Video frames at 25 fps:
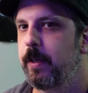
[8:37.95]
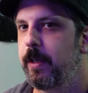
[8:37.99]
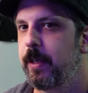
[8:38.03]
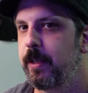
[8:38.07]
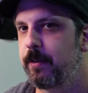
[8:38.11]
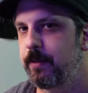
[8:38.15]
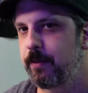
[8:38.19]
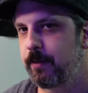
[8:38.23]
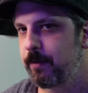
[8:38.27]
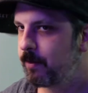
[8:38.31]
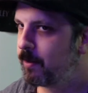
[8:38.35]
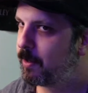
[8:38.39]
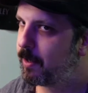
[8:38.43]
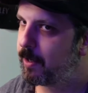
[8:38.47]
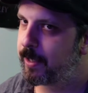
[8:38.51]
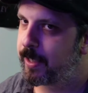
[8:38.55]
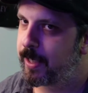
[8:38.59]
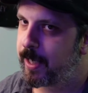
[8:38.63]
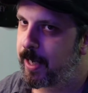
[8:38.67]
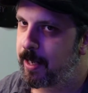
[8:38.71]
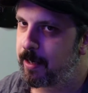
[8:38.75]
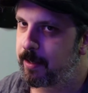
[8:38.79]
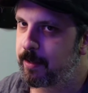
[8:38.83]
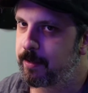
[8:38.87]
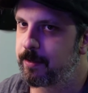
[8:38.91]
it's
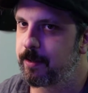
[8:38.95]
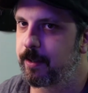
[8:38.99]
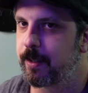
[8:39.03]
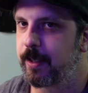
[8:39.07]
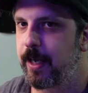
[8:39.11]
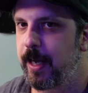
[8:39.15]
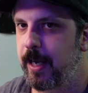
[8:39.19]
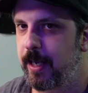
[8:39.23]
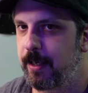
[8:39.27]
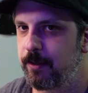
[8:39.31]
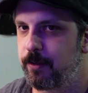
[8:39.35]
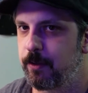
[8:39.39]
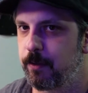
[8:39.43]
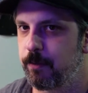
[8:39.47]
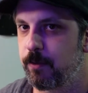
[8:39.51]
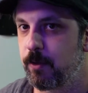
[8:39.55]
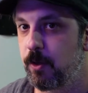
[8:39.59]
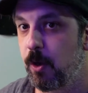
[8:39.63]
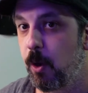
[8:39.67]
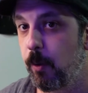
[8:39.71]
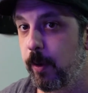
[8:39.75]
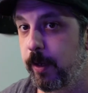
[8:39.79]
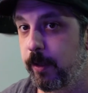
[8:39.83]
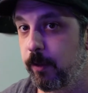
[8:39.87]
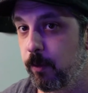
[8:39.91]
a case of
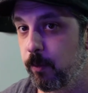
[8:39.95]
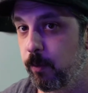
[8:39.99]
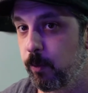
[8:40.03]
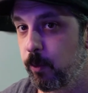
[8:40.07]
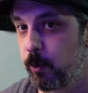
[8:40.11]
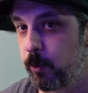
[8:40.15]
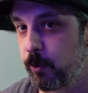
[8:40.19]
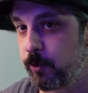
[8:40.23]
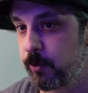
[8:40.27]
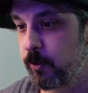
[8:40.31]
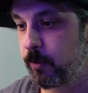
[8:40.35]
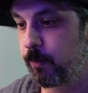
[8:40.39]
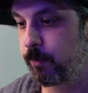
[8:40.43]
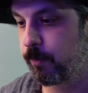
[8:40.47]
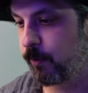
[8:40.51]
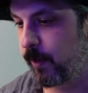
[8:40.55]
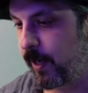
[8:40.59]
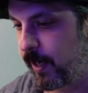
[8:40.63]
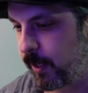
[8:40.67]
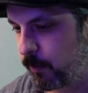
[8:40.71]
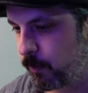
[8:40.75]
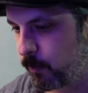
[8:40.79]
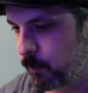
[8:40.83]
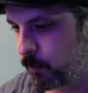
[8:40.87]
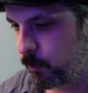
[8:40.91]
knowing the rules to
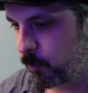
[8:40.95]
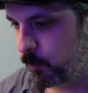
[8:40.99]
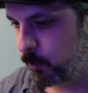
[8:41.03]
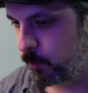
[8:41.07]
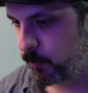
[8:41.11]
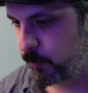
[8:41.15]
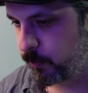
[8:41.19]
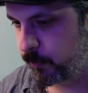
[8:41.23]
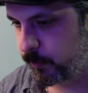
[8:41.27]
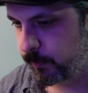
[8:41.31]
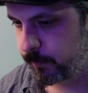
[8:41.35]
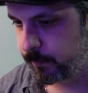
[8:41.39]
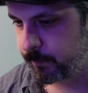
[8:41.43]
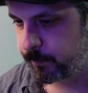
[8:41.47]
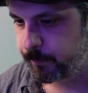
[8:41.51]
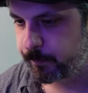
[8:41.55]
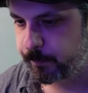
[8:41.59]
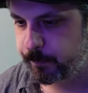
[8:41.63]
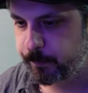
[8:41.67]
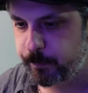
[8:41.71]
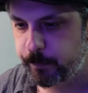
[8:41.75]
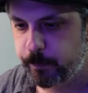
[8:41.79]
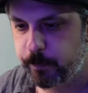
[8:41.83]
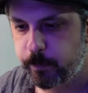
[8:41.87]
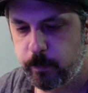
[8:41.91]
break the rules.
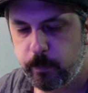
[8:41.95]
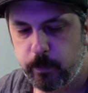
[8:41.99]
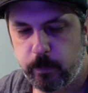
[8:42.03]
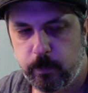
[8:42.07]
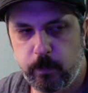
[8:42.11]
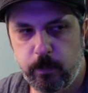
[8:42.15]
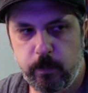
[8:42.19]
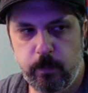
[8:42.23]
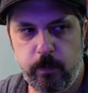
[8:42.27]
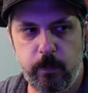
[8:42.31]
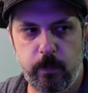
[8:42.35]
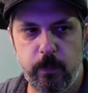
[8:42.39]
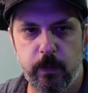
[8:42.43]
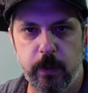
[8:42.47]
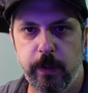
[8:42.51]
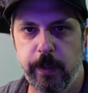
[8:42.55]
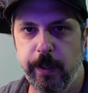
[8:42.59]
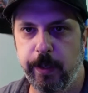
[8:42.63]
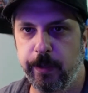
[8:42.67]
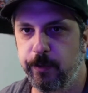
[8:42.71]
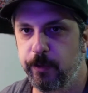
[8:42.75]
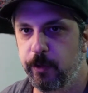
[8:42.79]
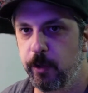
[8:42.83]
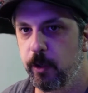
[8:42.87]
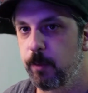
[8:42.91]

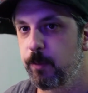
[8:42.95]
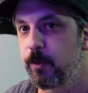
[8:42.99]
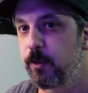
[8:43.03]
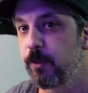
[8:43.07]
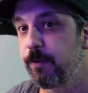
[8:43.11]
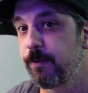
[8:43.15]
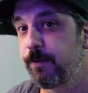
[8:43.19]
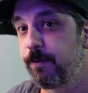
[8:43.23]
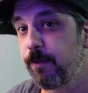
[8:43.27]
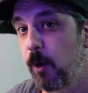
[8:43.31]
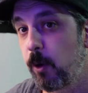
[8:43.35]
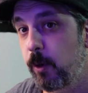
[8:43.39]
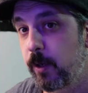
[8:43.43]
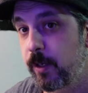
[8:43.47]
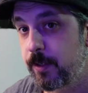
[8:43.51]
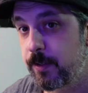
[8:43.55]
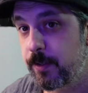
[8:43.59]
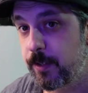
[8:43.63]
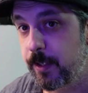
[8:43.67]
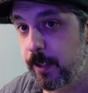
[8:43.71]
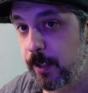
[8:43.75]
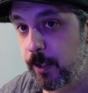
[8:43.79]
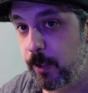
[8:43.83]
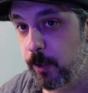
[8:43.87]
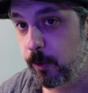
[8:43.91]
In terms of
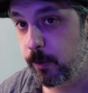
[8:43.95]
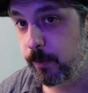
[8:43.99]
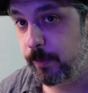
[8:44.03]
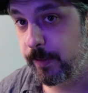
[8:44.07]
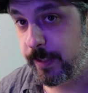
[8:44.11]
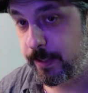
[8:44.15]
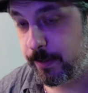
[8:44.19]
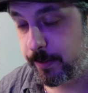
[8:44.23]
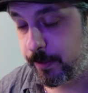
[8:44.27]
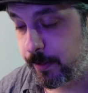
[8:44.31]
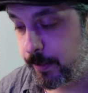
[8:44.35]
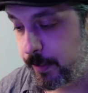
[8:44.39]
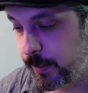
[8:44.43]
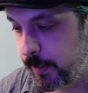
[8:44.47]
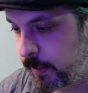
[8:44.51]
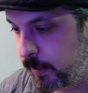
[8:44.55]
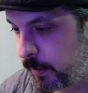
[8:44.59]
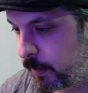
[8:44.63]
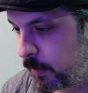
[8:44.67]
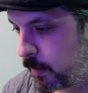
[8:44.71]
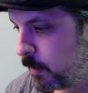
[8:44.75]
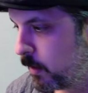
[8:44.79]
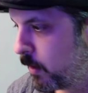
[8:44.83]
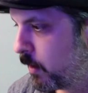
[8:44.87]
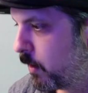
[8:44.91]
focusing your
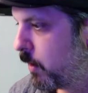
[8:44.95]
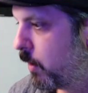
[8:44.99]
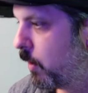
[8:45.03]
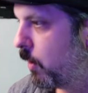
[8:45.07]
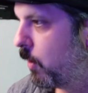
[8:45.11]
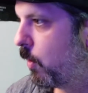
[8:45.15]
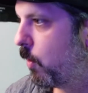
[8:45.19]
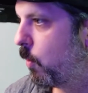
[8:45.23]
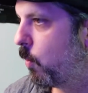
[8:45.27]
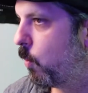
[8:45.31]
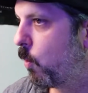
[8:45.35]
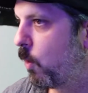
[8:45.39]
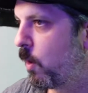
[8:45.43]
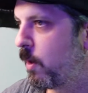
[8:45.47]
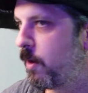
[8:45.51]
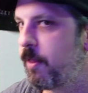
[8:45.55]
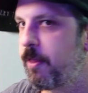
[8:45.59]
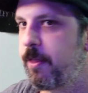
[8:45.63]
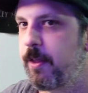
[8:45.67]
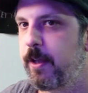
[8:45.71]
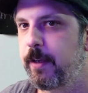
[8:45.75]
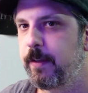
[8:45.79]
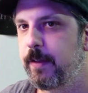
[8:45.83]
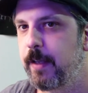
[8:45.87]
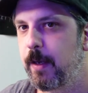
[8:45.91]
listening, one
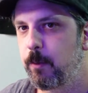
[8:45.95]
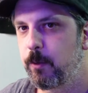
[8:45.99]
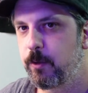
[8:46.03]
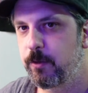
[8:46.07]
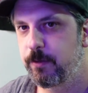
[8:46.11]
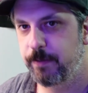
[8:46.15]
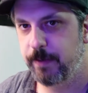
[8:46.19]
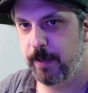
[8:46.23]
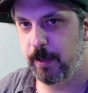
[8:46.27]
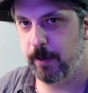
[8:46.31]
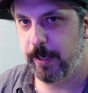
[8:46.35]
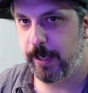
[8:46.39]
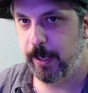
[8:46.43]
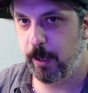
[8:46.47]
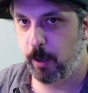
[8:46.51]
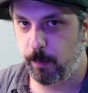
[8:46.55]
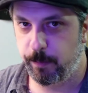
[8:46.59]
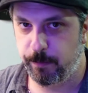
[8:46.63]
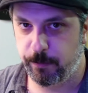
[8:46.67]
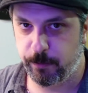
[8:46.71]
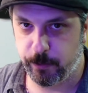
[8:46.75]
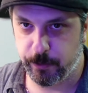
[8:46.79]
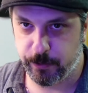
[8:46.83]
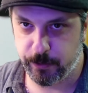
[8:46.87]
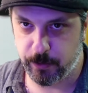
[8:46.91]
thing that was very
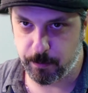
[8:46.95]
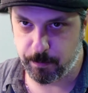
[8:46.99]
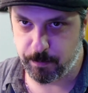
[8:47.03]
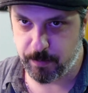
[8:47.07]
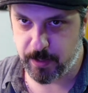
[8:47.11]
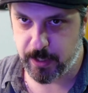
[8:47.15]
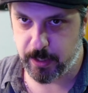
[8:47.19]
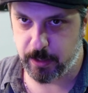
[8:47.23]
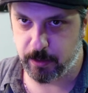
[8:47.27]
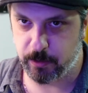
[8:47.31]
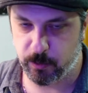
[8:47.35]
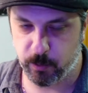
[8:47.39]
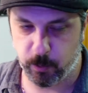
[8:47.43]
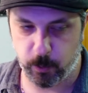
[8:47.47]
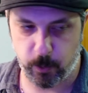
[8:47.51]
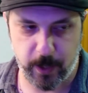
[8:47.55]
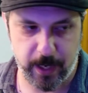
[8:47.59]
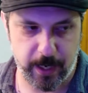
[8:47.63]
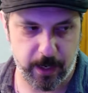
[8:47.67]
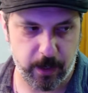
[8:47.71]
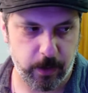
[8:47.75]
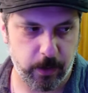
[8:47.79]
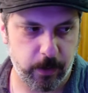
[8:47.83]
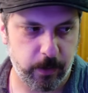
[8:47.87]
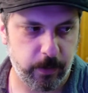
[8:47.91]
helpful to me as
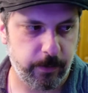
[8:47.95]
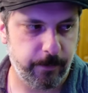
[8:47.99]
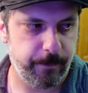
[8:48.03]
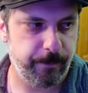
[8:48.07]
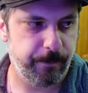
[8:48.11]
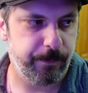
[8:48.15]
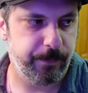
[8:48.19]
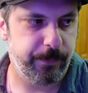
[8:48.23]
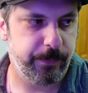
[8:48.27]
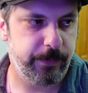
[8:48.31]
well